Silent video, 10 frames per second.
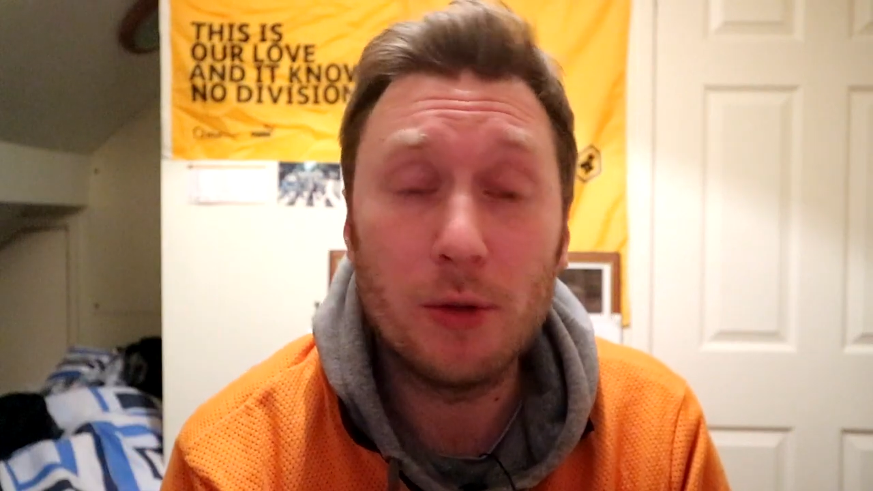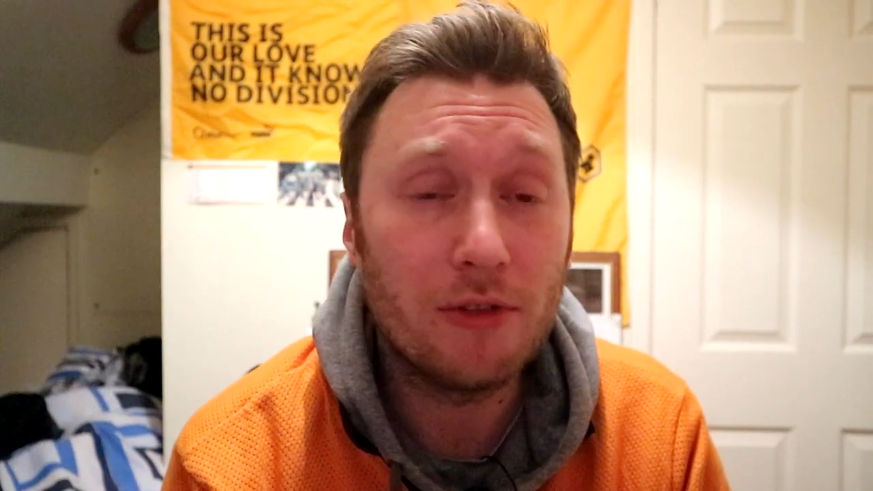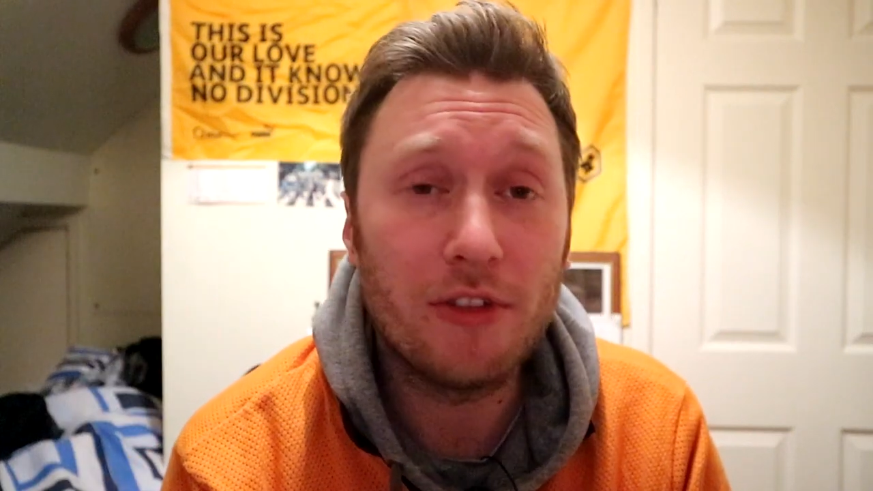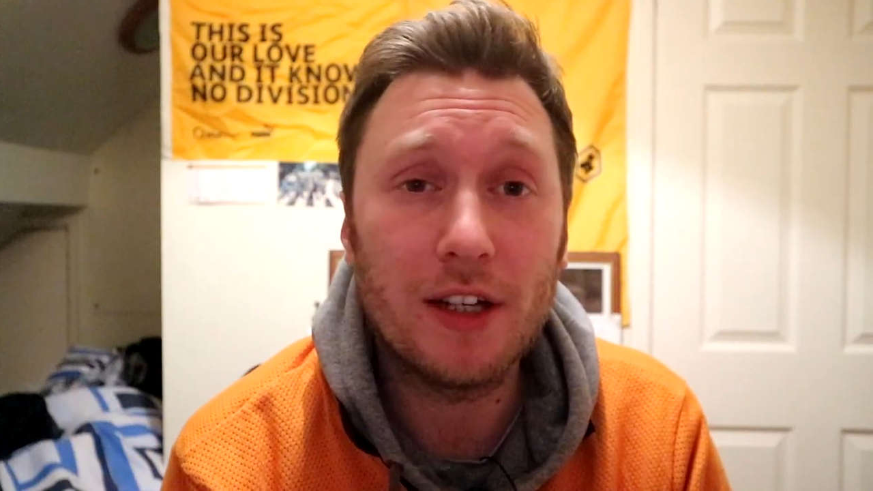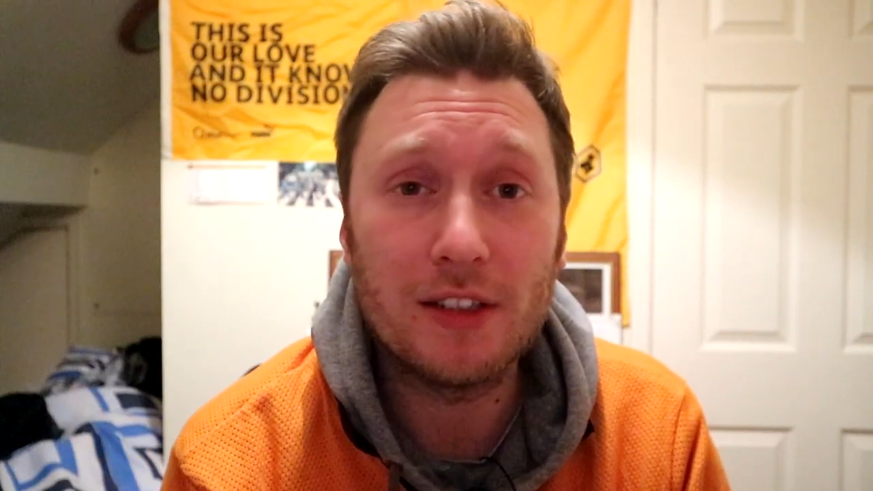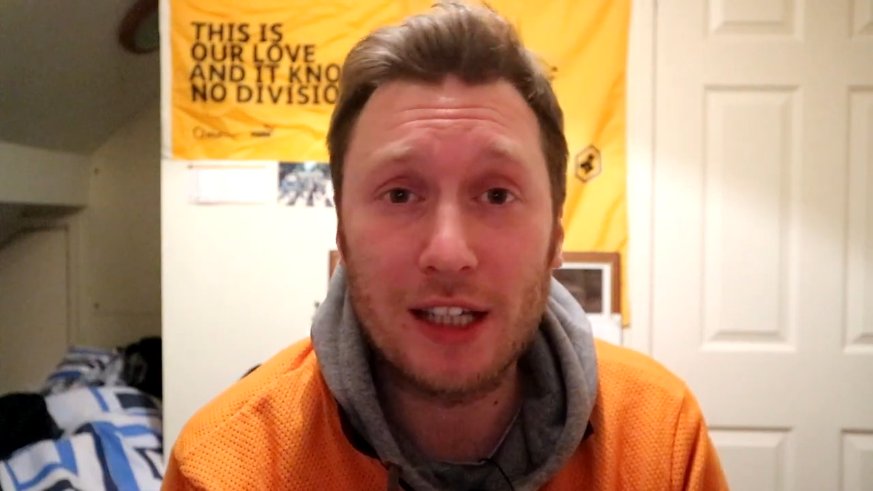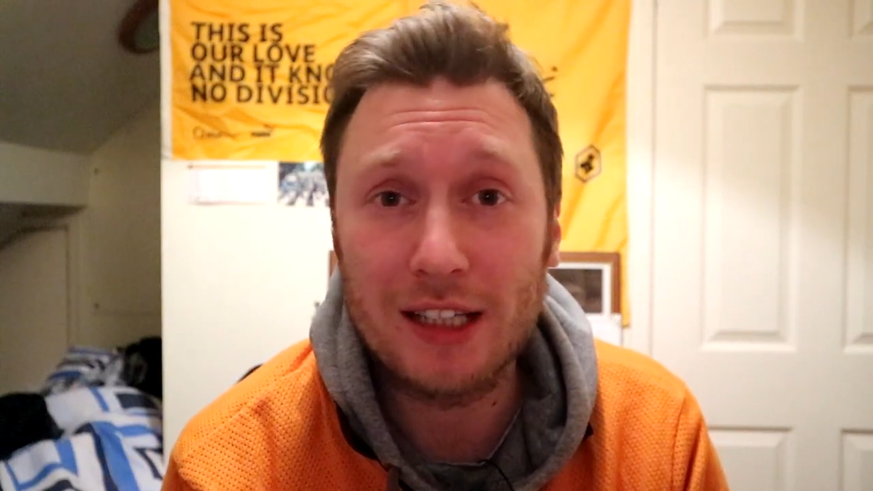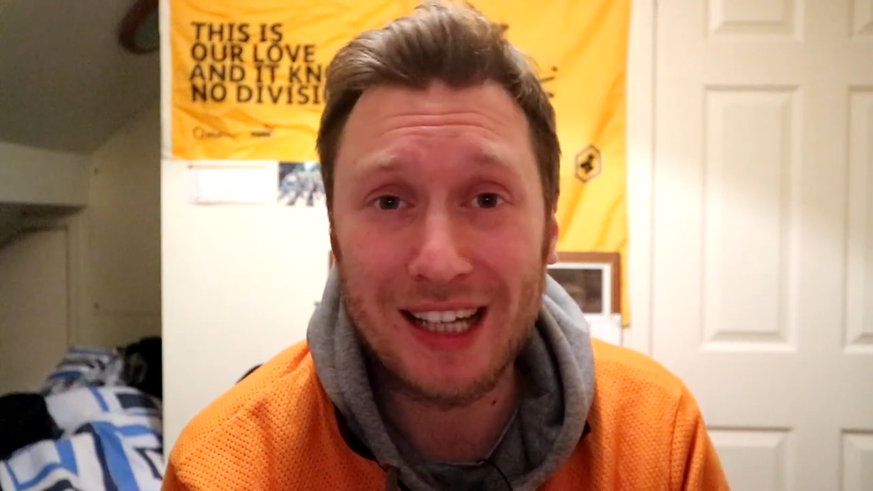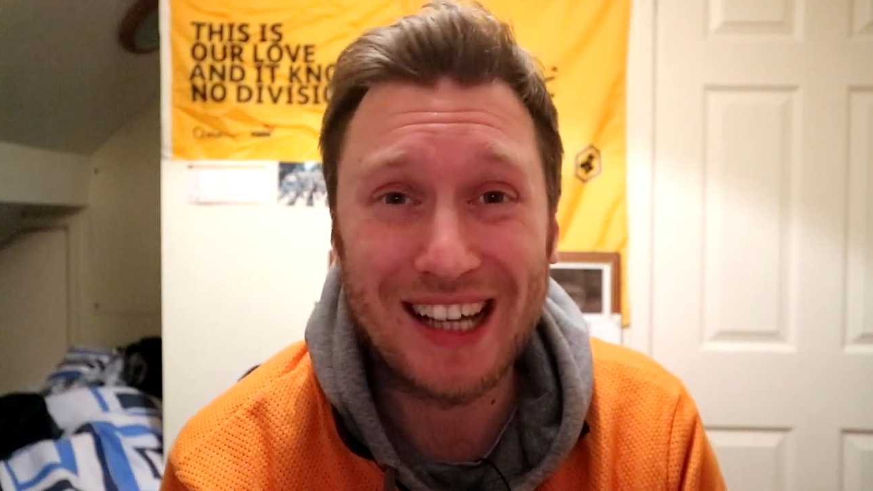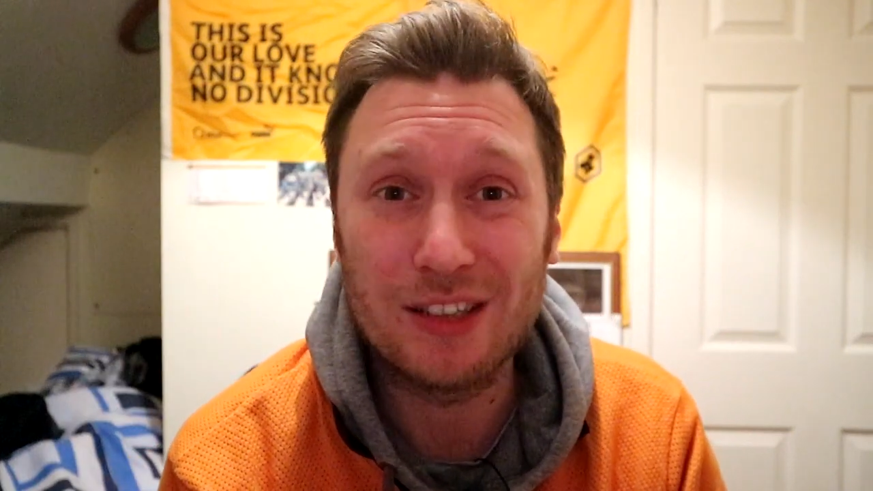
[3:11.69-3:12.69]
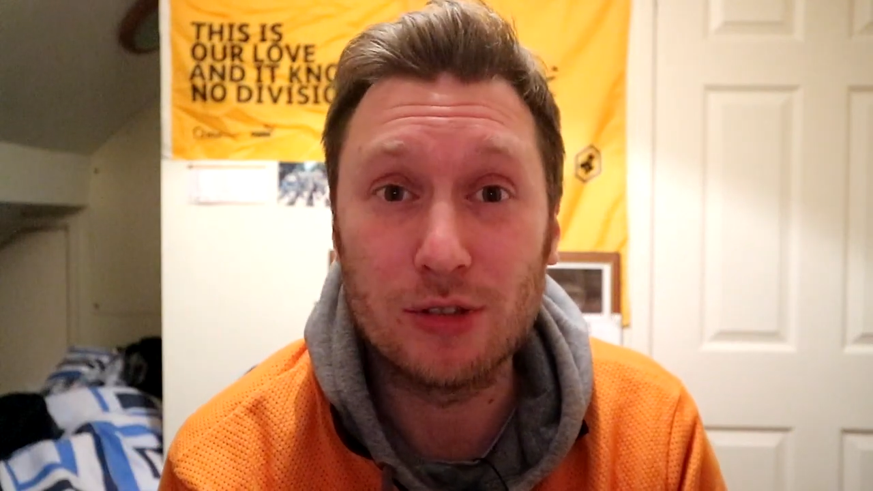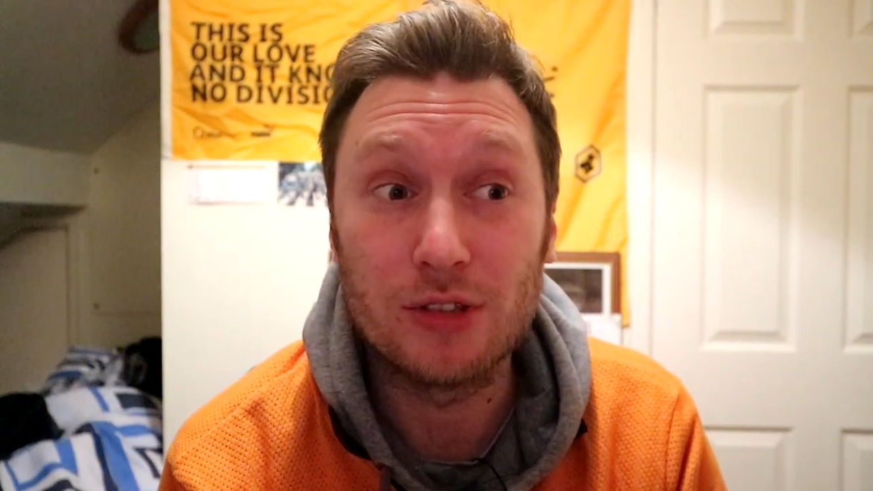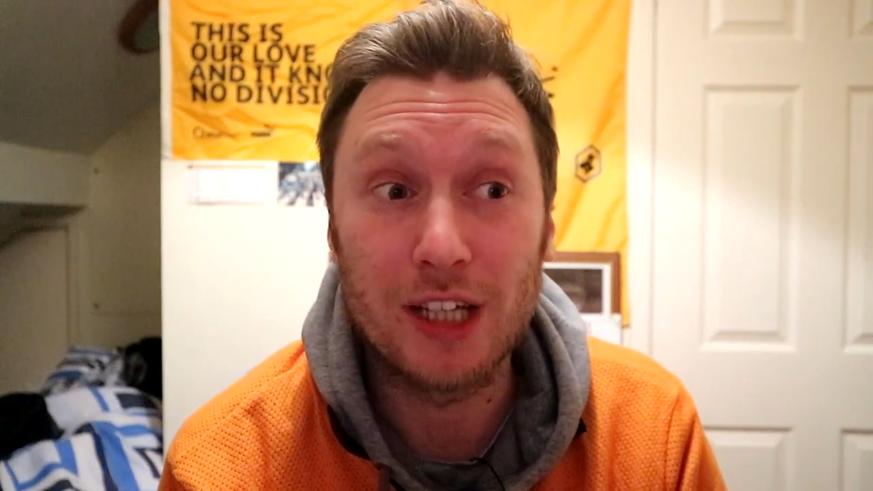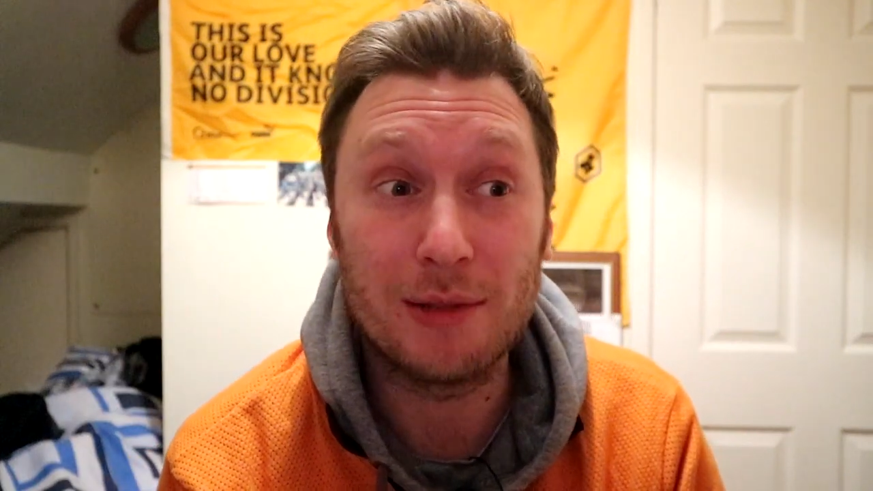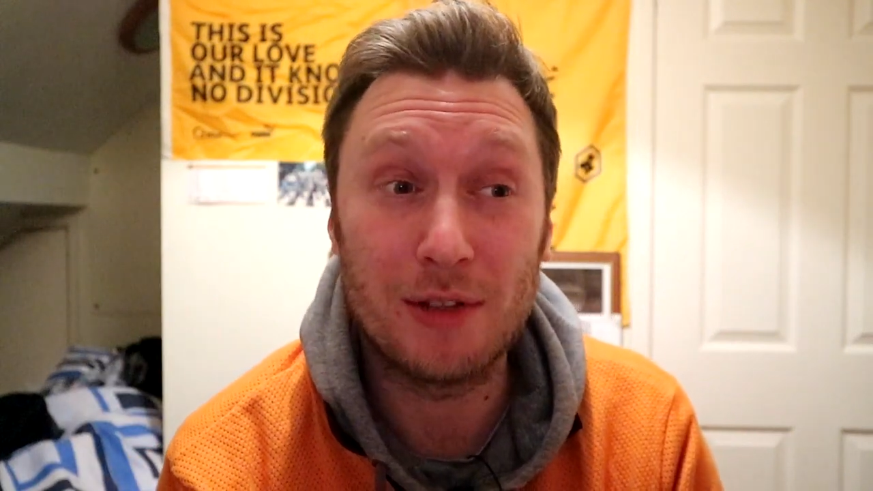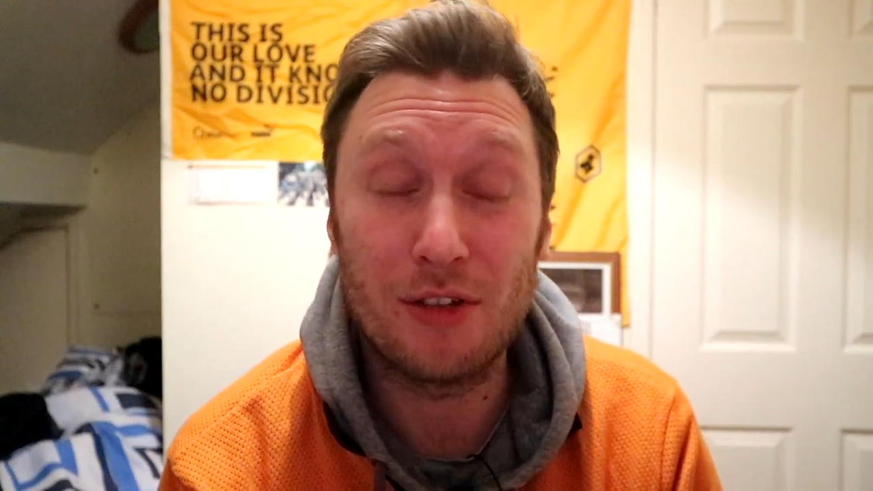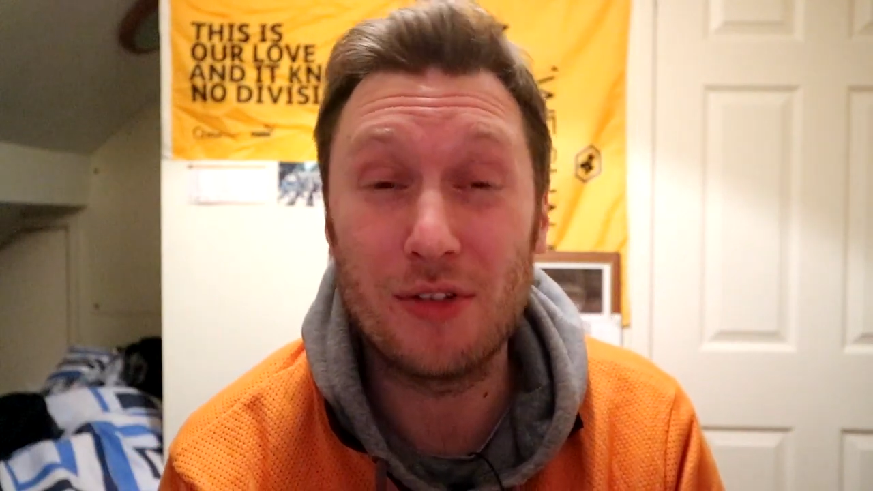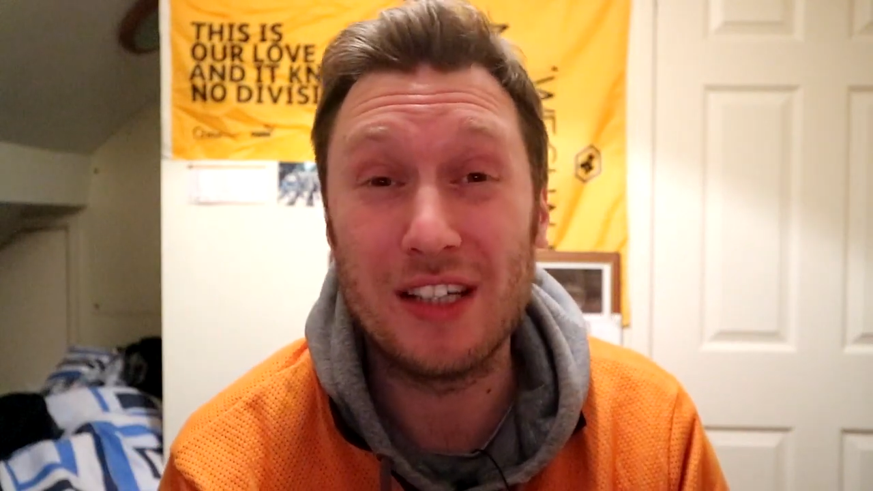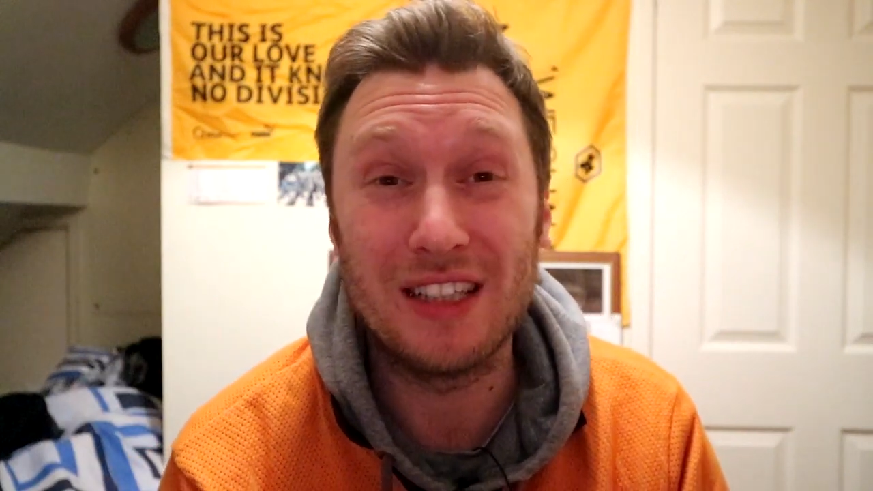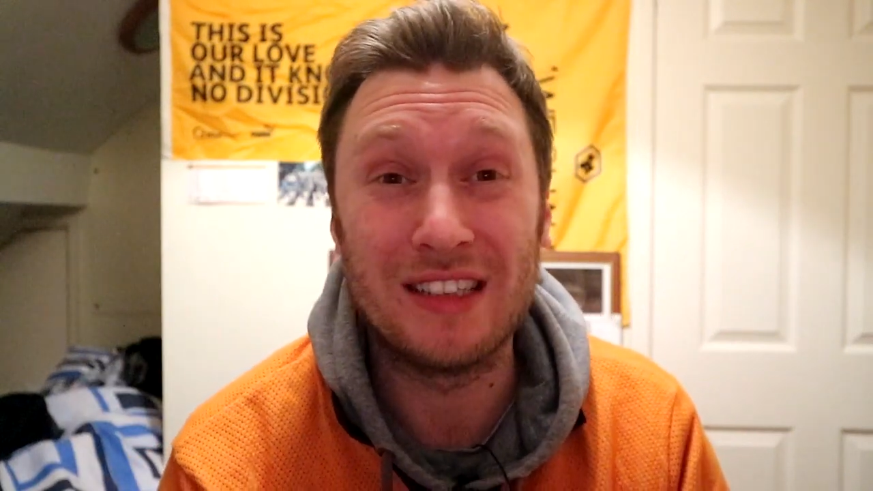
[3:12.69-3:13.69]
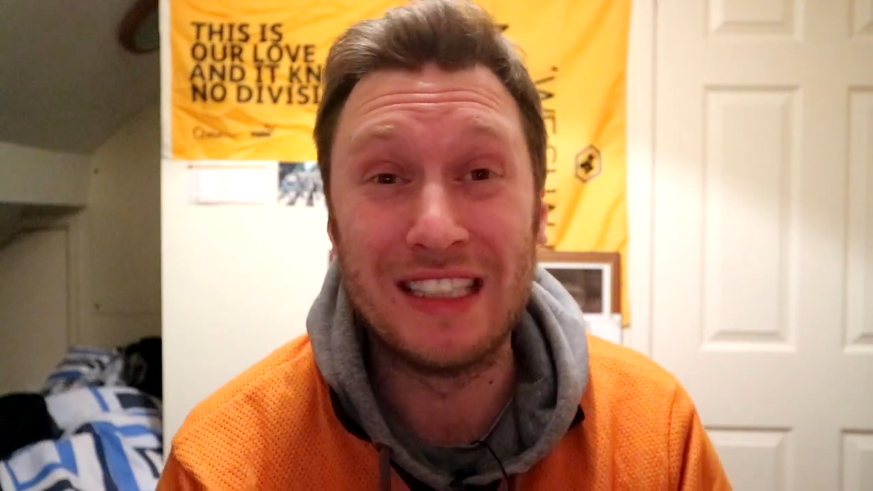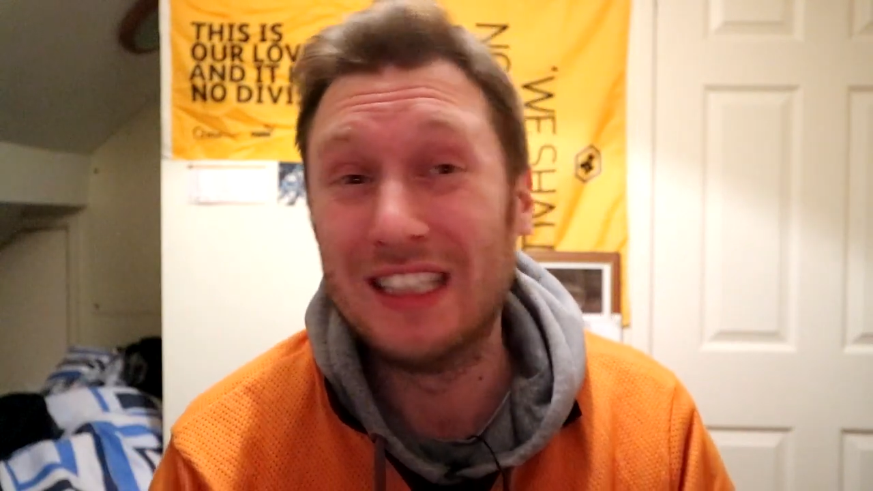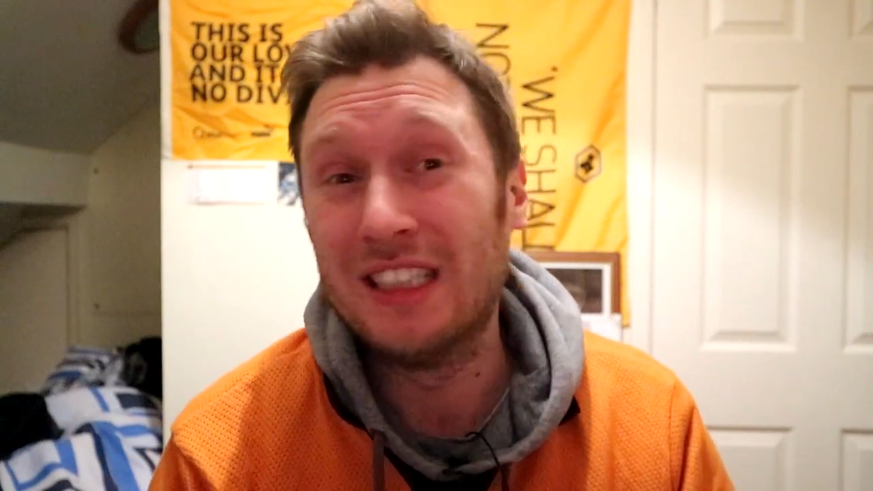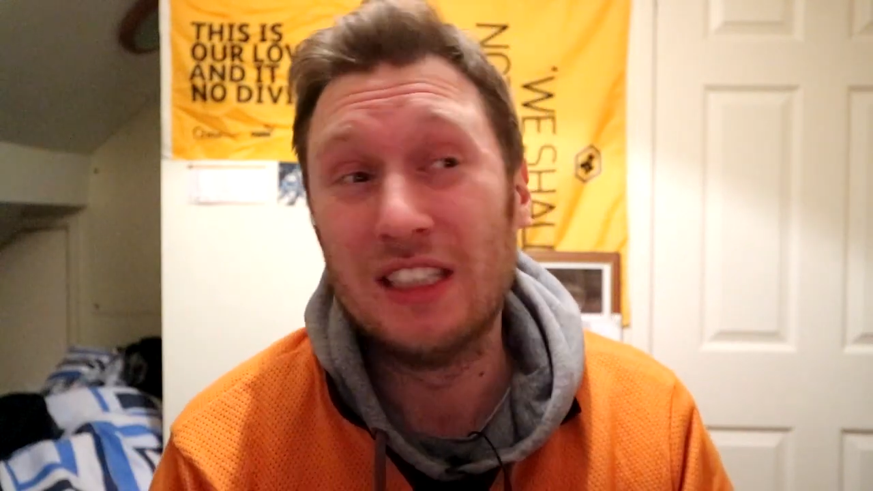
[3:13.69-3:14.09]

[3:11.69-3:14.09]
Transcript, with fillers: who, in fairness, had had a good game and 3 0